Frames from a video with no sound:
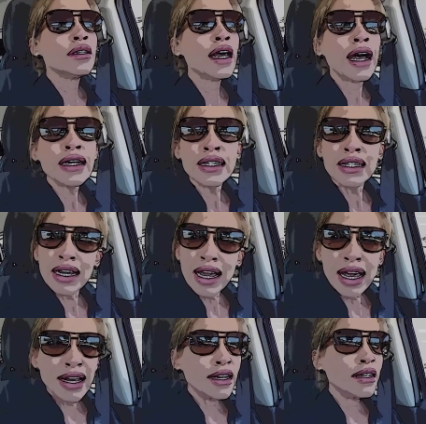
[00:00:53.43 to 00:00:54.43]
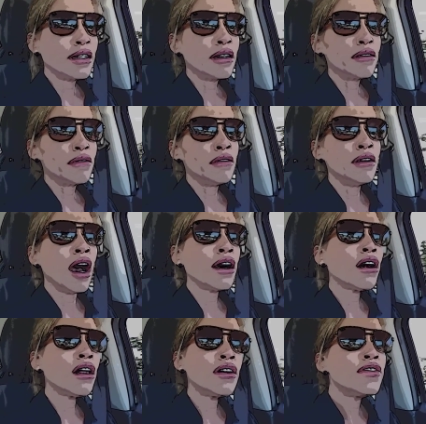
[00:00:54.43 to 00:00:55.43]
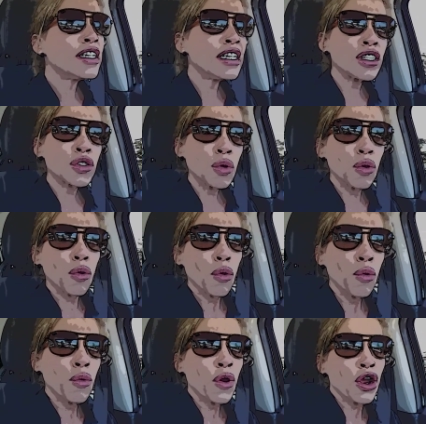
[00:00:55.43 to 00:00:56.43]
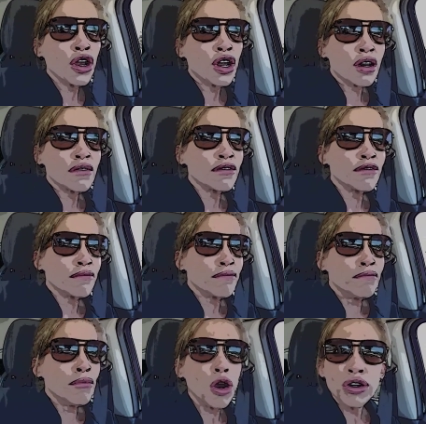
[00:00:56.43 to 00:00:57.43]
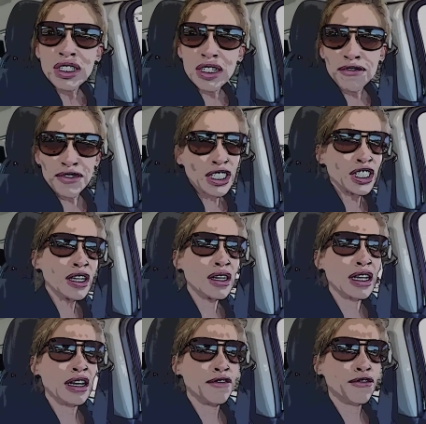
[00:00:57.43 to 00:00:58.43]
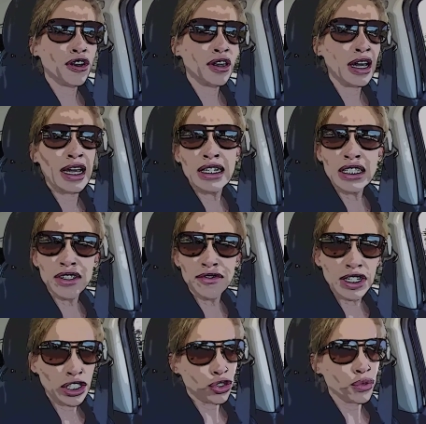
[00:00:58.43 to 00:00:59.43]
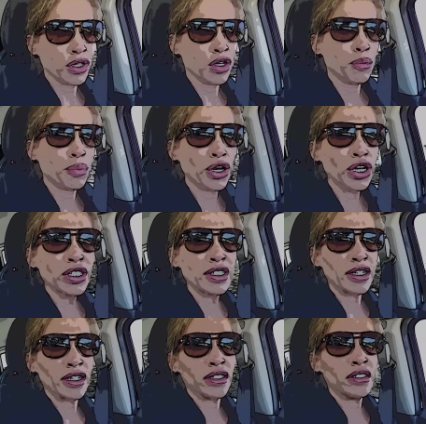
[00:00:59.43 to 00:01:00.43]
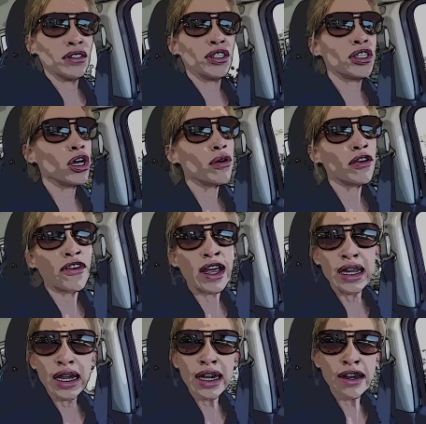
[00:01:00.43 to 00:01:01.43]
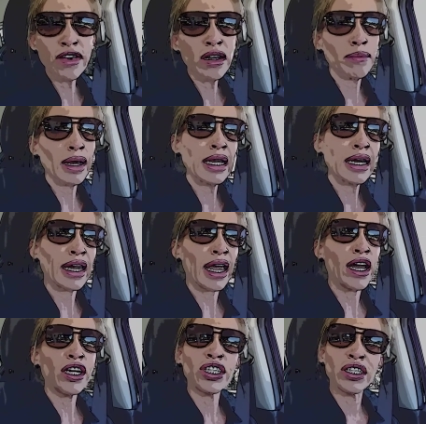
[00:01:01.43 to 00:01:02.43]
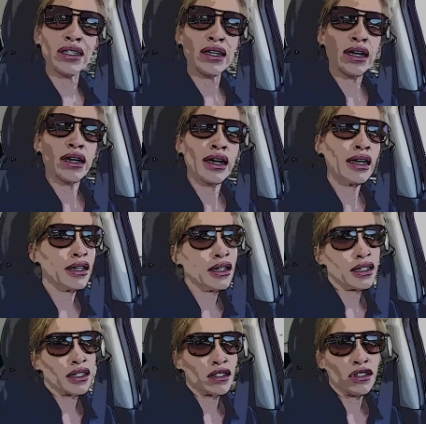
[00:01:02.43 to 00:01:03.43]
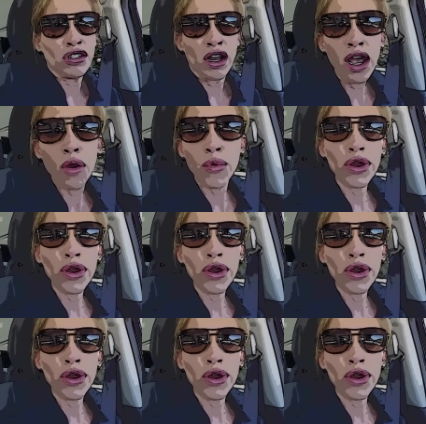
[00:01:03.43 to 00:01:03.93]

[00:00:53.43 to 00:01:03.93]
That said, not all of these work most efficiently for the individual person. So if any given medication is not